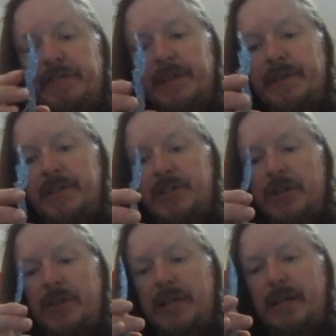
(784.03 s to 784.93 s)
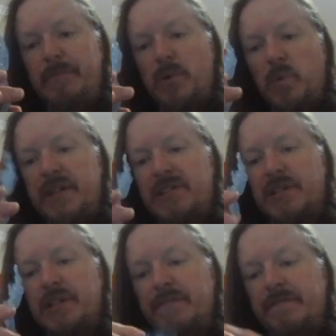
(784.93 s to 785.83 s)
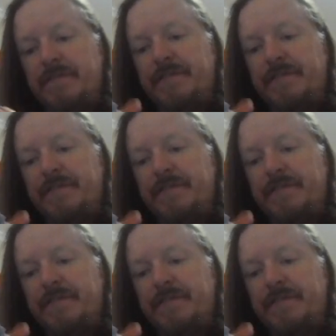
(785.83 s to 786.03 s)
for another time. We're just going to